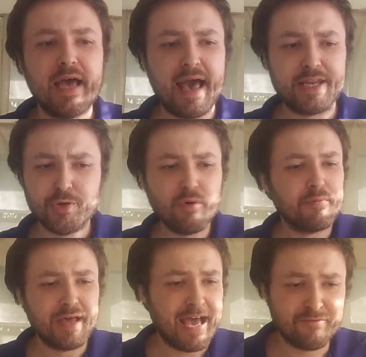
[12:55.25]
And you
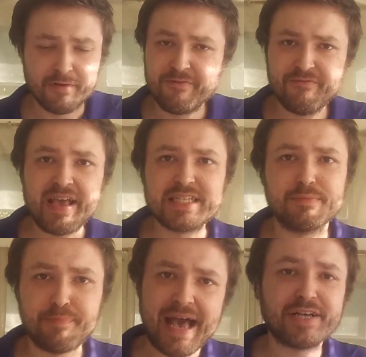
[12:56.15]
will have your face
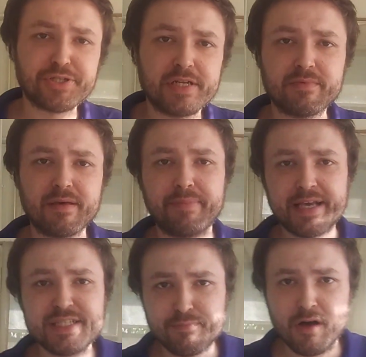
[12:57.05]
bashed in with a
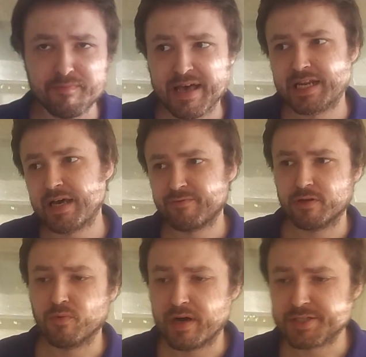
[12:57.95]
baseball bat after
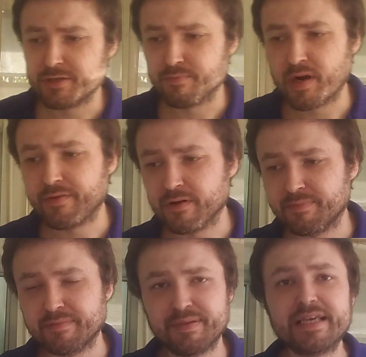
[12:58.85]
you watch your brother
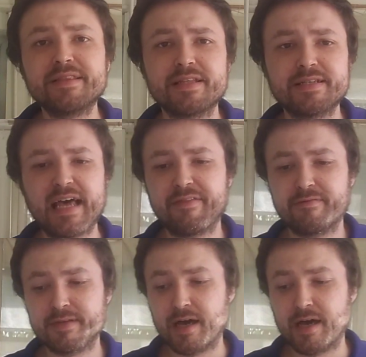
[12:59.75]
be beaten to death